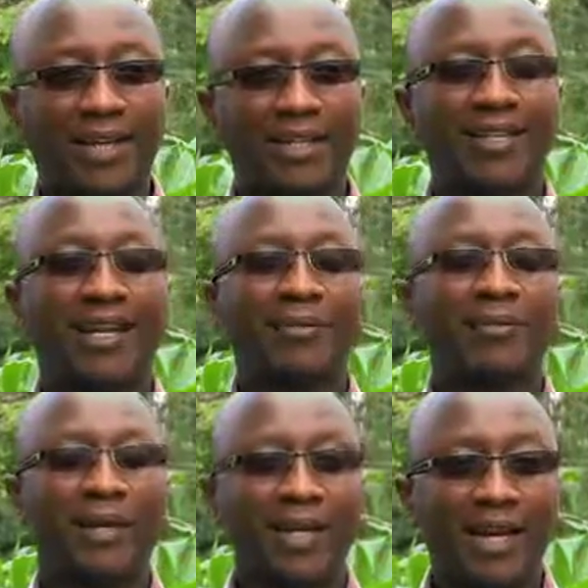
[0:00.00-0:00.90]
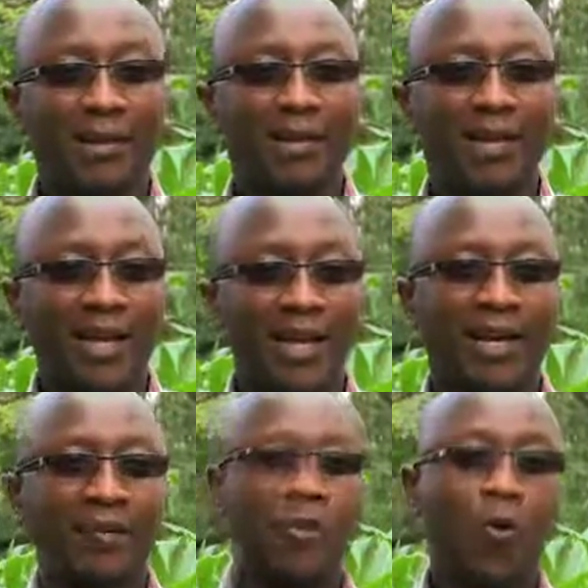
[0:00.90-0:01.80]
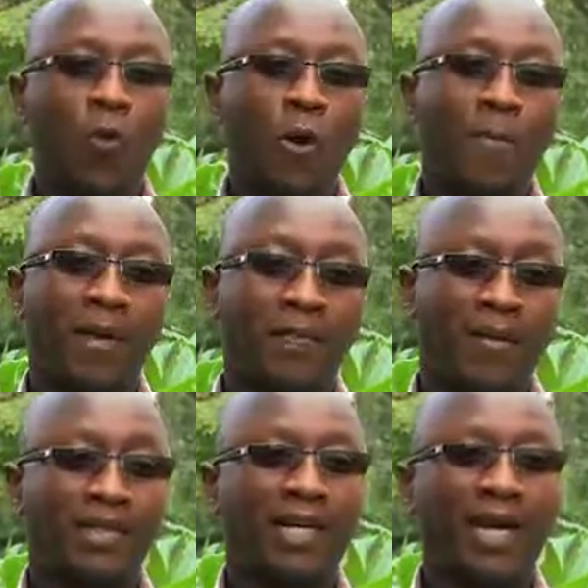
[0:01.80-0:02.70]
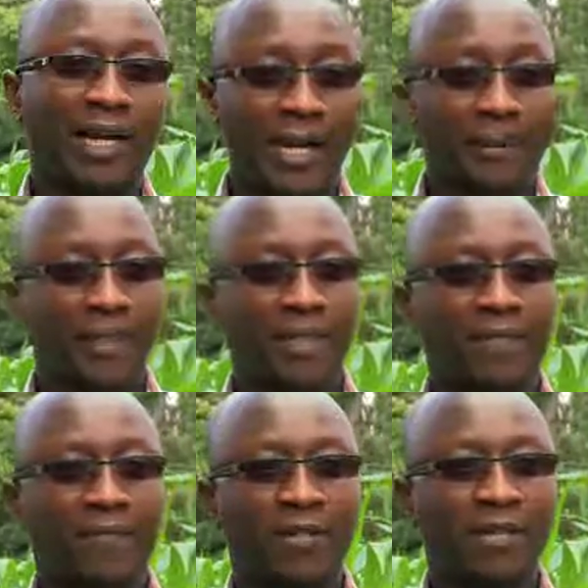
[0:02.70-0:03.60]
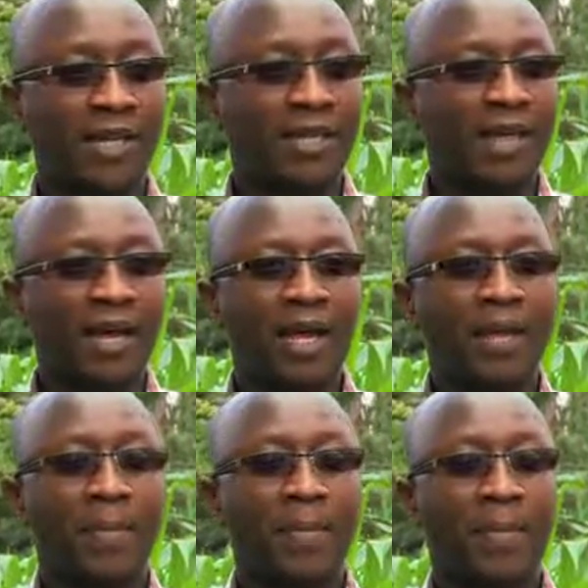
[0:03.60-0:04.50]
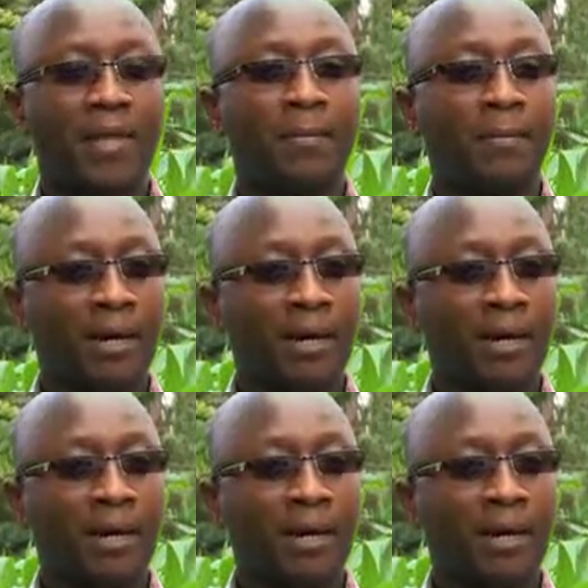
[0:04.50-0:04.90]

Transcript: Trust has partnered with ARM, who manufacture a lime-based fertilizer by the